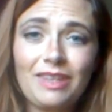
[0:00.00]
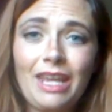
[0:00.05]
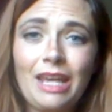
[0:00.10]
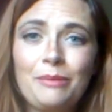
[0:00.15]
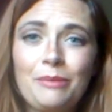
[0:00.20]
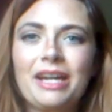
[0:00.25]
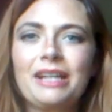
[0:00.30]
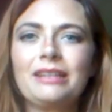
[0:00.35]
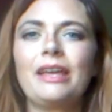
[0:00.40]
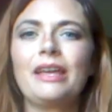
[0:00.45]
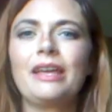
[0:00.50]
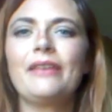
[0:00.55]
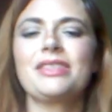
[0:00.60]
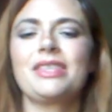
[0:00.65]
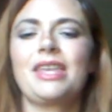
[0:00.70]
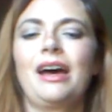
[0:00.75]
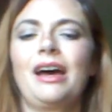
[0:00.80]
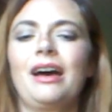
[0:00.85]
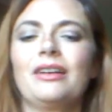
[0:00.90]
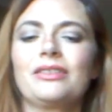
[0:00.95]
in my
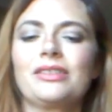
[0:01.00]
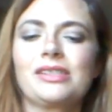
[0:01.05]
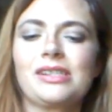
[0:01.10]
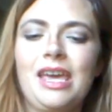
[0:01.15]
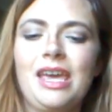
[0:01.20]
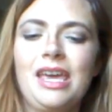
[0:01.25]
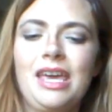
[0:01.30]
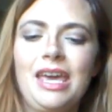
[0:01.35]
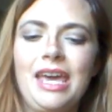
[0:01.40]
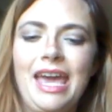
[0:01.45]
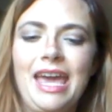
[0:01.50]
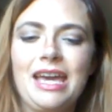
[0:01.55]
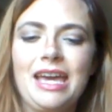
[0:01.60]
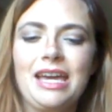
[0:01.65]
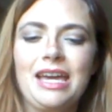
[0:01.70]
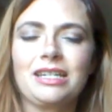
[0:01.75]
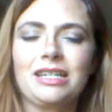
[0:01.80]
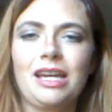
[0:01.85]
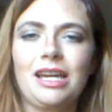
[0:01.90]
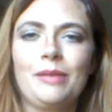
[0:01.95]
11th house,
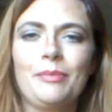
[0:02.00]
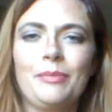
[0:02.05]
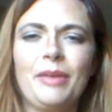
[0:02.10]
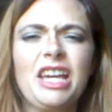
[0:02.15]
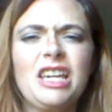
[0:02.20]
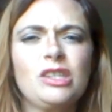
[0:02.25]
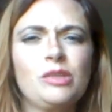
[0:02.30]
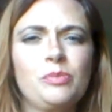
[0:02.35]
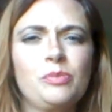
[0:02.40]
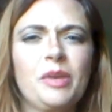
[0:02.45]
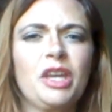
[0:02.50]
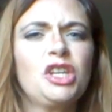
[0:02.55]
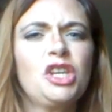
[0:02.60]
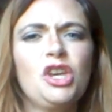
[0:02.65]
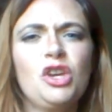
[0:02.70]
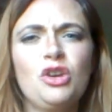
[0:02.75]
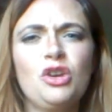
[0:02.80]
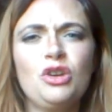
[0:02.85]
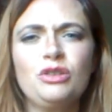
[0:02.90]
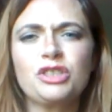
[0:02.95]
and I used to be a
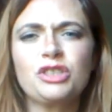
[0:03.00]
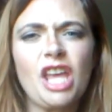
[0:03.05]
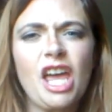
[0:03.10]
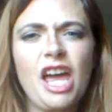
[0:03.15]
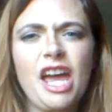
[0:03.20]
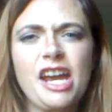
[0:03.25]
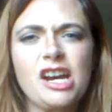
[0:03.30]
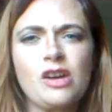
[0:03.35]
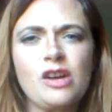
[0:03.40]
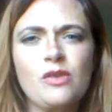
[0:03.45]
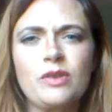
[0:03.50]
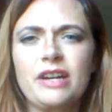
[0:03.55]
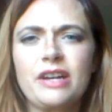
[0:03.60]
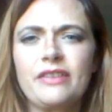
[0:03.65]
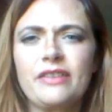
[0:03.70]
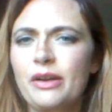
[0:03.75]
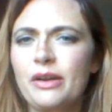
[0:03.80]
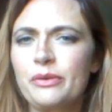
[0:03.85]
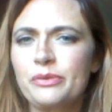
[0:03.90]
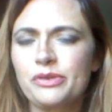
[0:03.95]
huge liar
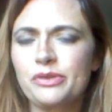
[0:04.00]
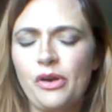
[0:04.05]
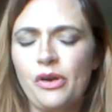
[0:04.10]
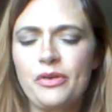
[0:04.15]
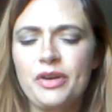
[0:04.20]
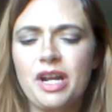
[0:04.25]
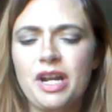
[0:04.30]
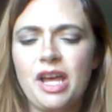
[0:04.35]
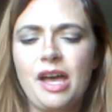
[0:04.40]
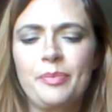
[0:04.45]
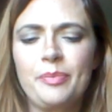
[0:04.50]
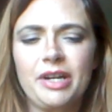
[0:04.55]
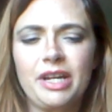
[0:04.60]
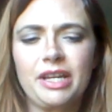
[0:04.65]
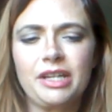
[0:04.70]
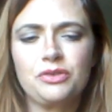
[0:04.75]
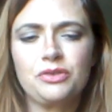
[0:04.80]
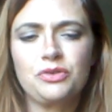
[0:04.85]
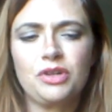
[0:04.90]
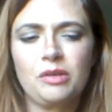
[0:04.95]
whenever I was growing up, and I
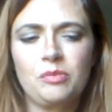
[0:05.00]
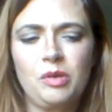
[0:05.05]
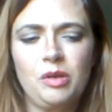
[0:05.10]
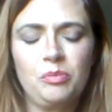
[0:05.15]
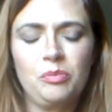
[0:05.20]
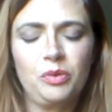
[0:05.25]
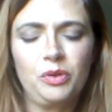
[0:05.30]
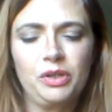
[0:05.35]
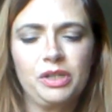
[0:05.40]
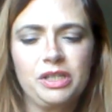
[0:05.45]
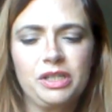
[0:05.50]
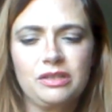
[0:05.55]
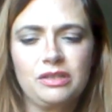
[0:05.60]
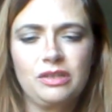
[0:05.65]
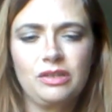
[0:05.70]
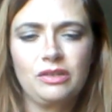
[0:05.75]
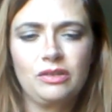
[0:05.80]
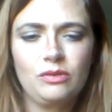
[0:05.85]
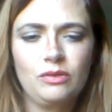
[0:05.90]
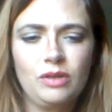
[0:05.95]
could trick people
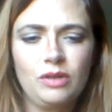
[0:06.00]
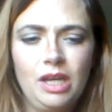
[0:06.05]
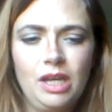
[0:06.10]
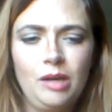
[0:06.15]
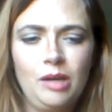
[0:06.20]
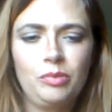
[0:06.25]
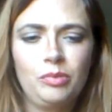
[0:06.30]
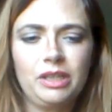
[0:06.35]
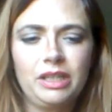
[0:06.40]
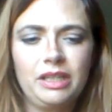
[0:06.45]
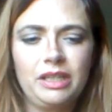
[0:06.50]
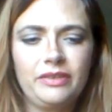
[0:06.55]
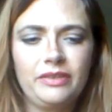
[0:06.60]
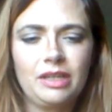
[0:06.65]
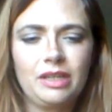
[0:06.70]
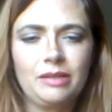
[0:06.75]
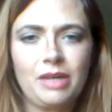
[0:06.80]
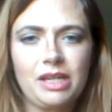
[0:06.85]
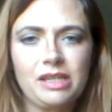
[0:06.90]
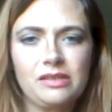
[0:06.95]
into
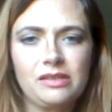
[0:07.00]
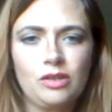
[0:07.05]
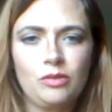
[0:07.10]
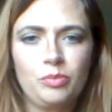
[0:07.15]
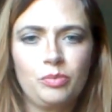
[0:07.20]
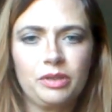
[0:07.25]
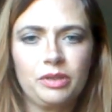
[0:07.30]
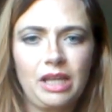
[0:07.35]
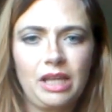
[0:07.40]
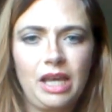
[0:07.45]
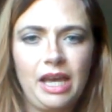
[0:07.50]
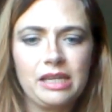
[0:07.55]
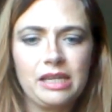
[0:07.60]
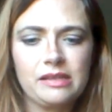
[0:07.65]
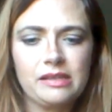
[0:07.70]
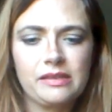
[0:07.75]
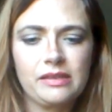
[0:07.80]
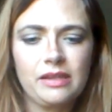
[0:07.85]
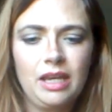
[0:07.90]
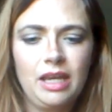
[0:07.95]
believing my stupid
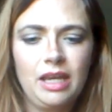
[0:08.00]
lies.